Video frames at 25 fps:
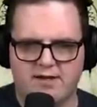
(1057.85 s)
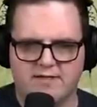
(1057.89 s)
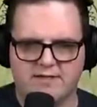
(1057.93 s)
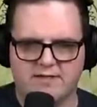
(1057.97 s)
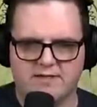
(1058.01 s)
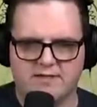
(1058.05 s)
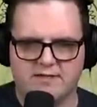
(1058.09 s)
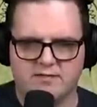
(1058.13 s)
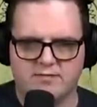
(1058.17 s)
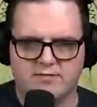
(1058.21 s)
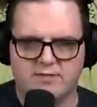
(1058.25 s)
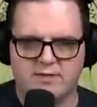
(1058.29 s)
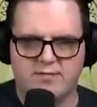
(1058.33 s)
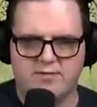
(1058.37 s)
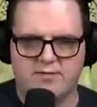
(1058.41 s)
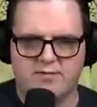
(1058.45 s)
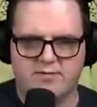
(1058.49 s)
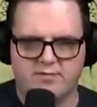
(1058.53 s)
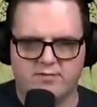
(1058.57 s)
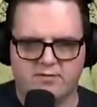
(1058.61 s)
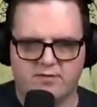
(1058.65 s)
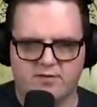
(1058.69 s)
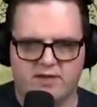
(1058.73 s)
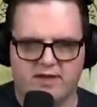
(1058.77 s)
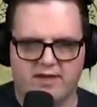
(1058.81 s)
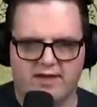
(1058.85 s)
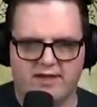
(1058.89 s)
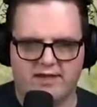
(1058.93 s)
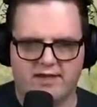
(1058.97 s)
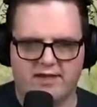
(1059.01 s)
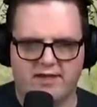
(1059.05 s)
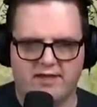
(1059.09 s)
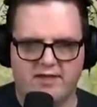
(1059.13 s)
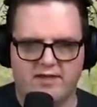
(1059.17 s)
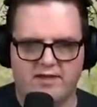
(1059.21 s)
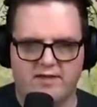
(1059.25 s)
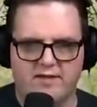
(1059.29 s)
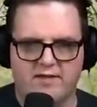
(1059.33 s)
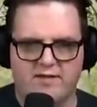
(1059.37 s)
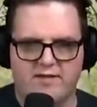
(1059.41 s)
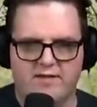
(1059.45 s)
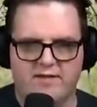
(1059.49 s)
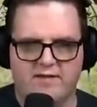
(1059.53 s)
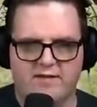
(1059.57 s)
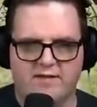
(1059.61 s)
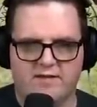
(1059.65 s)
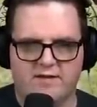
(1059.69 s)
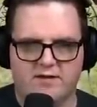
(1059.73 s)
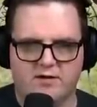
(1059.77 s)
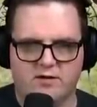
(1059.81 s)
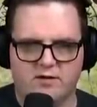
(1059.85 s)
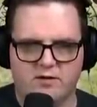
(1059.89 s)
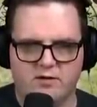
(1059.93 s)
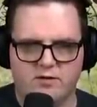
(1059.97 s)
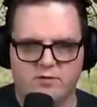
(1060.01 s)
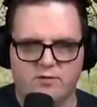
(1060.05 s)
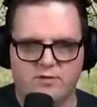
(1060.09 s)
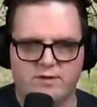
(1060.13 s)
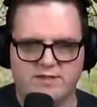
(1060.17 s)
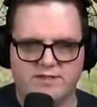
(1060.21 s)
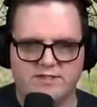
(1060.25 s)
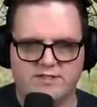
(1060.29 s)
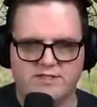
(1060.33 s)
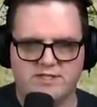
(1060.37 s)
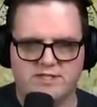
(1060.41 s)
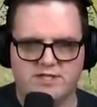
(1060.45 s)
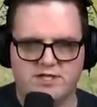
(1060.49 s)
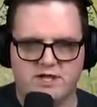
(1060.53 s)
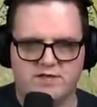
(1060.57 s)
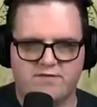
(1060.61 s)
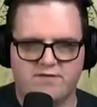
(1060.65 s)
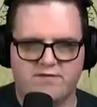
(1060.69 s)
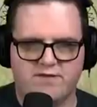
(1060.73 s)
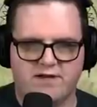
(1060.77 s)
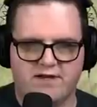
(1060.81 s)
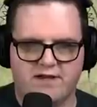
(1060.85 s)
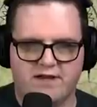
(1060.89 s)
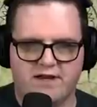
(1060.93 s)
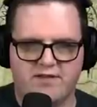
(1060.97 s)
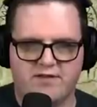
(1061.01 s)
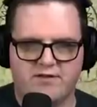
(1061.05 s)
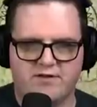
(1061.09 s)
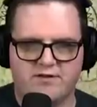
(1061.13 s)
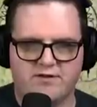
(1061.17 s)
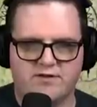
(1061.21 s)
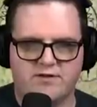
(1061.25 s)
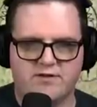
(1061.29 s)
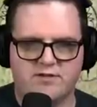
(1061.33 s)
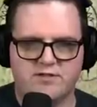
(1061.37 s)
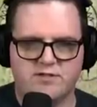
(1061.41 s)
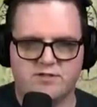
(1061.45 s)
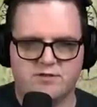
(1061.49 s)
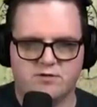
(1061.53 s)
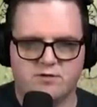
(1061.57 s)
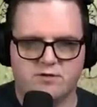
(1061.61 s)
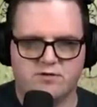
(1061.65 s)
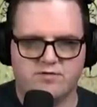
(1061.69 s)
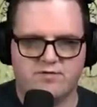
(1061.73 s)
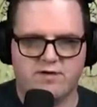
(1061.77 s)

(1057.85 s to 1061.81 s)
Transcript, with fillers: So maybe for like gluing stuff together sort of